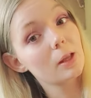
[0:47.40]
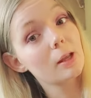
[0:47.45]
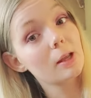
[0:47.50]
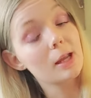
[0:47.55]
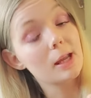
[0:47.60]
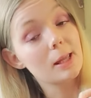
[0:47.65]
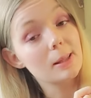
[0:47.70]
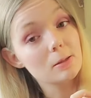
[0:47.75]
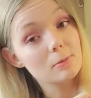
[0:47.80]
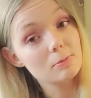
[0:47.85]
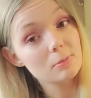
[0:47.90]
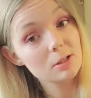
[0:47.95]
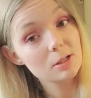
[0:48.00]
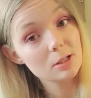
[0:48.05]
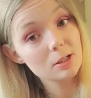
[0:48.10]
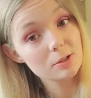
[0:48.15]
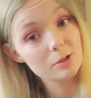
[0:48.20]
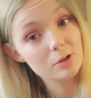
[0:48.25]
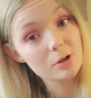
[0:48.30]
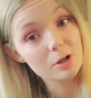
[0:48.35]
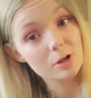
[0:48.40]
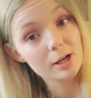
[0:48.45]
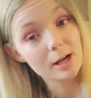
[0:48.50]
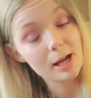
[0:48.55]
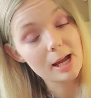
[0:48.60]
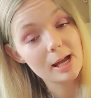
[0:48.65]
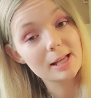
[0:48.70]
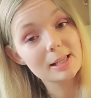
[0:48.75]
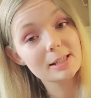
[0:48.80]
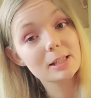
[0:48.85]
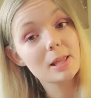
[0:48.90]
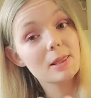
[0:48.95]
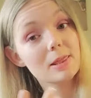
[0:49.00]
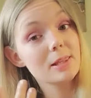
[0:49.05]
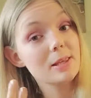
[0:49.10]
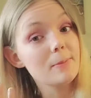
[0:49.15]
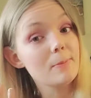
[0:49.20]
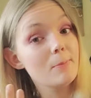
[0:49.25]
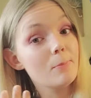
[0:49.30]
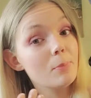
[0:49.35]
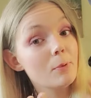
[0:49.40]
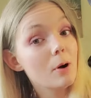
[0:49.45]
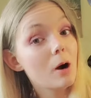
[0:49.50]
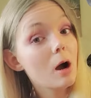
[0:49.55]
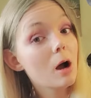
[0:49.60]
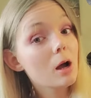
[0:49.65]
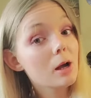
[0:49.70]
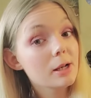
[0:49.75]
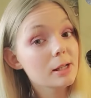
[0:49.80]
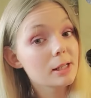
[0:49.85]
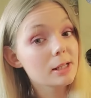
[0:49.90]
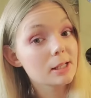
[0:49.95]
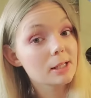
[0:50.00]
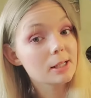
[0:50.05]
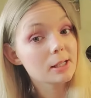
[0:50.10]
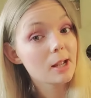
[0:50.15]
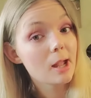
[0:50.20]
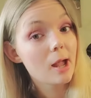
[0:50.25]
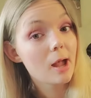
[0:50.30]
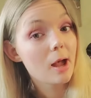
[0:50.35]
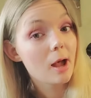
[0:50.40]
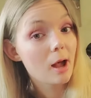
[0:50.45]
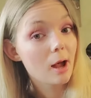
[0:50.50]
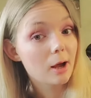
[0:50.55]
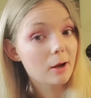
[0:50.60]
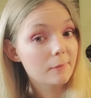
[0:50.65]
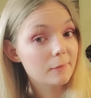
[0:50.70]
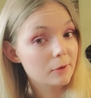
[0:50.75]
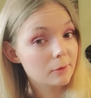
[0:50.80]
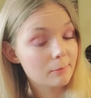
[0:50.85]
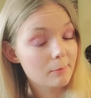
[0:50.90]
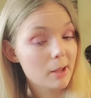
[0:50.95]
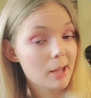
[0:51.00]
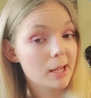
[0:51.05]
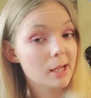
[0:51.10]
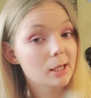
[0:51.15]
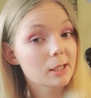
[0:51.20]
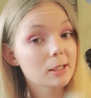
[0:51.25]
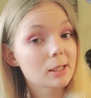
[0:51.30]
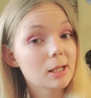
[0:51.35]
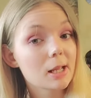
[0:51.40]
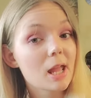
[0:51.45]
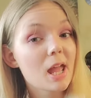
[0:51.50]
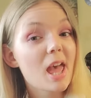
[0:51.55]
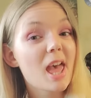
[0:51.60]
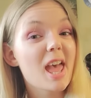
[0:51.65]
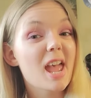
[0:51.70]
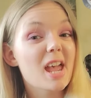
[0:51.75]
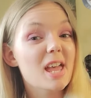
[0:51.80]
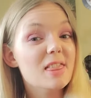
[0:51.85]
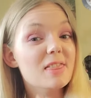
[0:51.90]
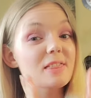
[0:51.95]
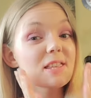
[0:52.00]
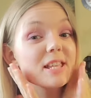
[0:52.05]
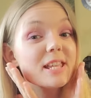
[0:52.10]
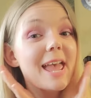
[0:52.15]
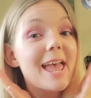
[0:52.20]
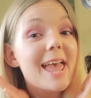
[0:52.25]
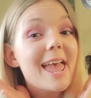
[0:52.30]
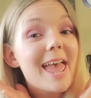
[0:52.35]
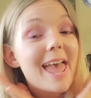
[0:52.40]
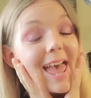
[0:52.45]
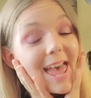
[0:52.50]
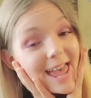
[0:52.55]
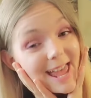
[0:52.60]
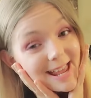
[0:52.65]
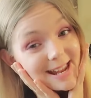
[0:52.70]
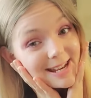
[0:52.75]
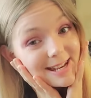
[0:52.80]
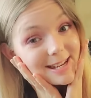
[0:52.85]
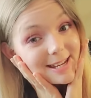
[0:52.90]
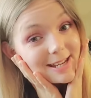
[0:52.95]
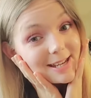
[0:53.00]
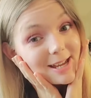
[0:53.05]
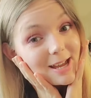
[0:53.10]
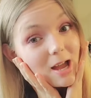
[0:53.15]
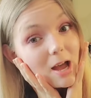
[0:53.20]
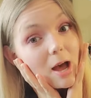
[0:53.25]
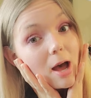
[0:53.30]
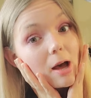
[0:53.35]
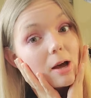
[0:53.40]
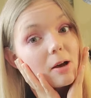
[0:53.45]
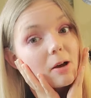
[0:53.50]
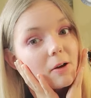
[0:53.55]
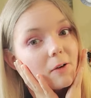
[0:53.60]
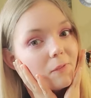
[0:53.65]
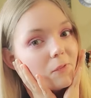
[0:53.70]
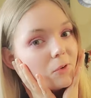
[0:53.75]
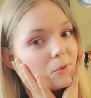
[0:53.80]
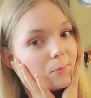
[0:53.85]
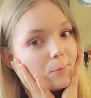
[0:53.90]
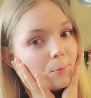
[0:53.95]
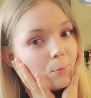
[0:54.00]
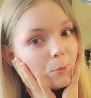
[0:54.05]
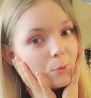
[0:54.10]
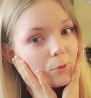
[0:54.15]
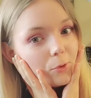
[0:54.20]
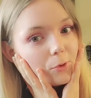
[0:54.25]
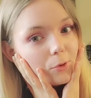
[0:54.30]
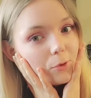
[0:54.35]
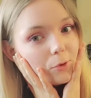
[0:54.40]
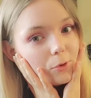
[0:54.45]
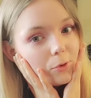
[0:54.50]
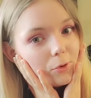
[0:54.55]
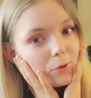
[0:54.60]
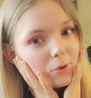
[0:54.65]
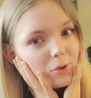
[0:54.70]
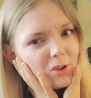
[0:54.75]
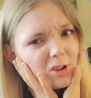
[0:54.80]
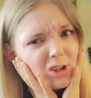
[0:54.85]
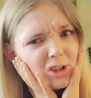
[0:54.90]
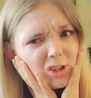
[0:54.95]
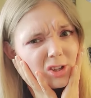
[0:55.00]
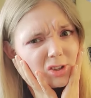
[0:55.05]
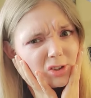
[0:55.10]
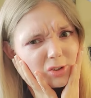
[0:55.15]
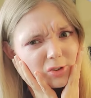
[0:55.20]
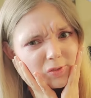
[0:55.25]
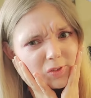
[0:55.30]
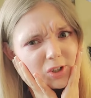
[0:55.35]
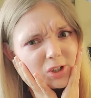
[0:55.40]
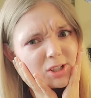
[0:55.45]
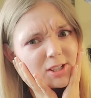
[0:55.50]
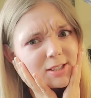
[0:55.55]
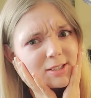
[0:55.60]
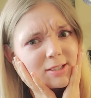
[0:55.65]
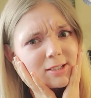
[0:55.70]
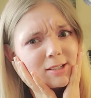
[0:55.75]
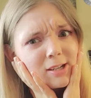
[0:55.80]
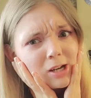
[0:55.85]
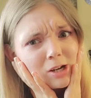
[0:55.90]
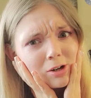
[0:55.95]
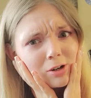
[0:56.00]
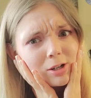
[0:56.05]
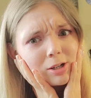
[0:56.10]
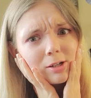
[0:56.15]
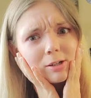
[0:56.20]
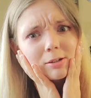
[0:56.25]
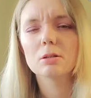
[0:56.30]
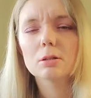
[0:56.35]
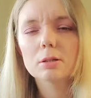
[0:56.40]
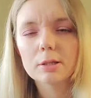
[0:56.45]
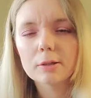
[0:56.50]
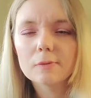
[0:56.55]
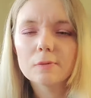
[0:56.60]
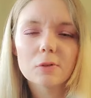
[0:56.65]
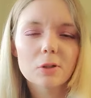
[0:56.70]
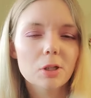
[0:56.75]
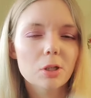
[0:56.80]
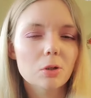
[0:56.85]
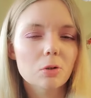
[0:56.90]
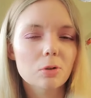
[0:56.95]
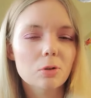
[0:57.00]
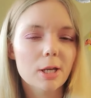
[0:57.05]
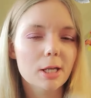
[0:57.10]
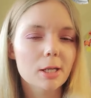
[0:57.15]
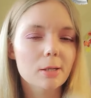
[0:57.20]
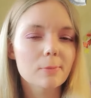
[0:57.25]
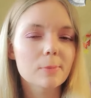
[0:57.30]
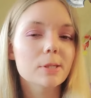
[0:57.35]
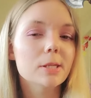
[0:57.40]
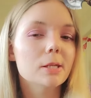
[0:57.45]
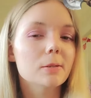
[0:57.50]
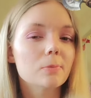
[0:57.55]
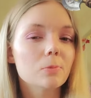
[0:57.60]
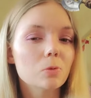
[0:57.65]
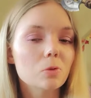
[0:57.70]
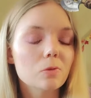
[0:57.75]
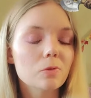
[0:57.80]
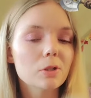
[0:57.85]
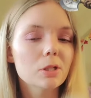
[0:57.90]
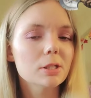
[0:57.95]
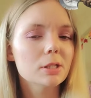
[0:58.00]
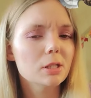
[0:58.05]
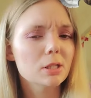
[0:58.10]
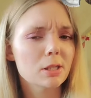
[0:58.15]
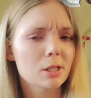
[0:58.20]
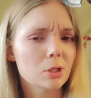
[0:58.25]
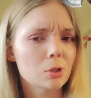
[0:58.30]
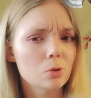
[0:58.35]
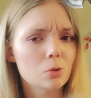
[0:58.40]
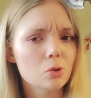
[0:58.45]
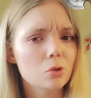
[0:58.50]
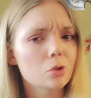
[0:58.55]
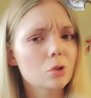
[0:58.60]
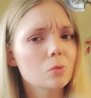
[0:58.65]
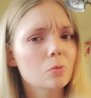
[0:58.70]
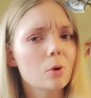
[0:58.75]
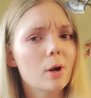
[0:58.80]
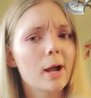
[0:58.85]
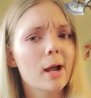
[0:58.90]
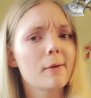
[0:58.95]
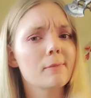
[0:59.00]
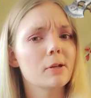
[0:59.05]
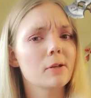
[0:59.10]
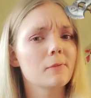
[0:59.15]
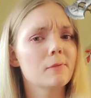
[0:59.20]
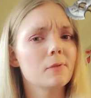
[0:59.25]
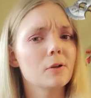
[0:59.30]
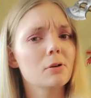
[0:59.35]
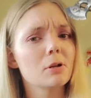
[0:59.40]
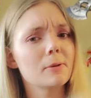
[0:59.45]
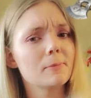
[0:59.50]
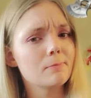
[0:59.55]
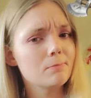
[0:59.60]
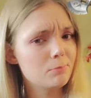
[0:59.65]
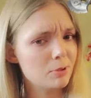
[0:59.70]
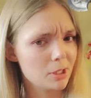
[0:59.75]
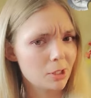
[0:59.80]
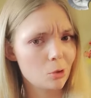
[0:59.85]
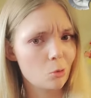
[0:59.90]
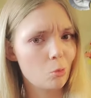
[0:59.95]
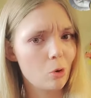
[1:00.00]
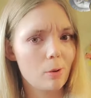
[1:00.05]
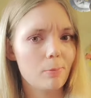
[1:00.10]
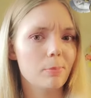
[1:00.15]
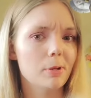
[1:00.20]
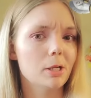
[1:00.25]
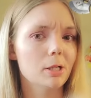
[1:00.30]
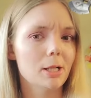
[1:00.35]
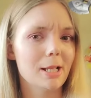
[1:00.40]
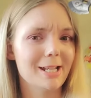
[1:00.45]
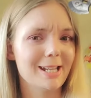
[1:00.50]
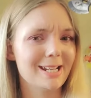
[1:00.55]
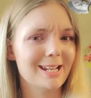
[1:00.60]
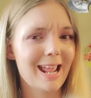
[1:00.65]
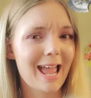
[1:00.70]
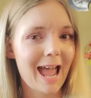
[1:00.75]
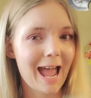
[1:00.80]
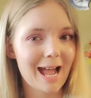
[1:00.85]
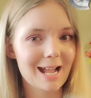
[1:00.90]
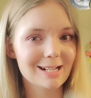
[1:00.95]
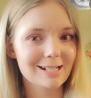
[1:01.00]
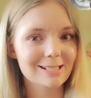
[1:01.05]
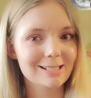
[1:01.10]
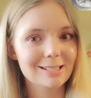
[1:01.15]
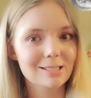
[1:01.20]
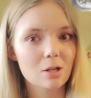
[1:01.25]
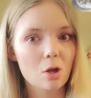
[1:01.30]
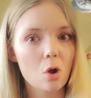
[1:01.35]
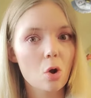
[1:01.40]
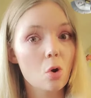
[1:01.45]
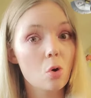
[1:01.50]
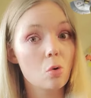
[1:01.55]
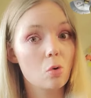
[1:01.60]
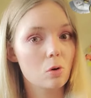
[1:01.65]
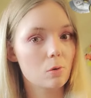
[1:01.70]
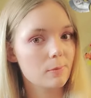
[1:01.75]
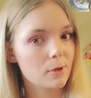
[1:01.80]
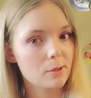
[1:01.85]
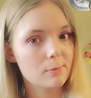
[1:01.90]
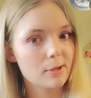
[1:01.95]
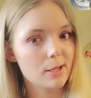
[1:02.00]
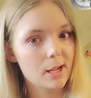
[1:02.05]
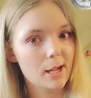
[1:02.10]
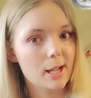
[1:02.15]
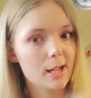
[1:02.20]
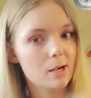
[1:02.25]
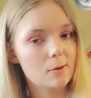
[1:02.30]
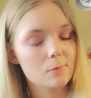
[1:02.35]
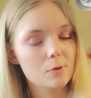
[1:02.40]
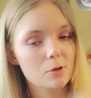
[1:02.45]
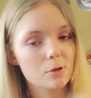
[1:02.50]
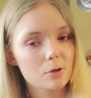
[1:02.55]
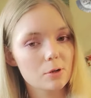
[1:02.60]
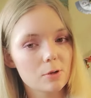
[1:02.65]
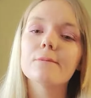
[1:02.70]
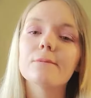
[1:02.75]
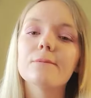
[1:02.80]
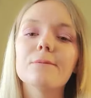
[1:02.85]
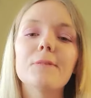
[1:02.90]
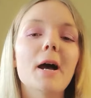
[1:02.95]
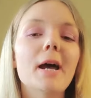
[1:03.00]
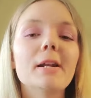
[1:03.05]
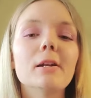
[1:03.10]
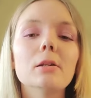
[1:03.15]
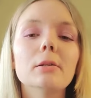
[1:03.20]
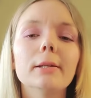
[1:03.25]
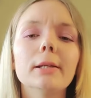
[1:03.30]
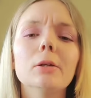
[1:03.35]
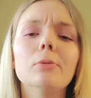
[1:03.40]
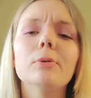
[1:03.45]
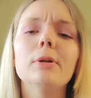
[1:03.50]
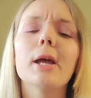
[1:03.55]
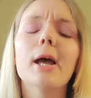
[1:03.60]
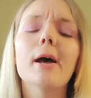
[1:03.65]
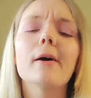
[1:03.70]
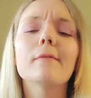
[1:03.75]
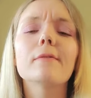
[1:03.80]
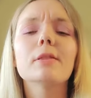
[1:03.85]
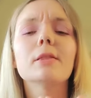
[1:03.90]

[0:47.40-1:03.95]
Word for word: And the Minotaur has the body of a man and the head of a bull. They're very scary. In video games and movies, they usually will have a very big weapon, like an axe or maybe a hammer. Finally, we have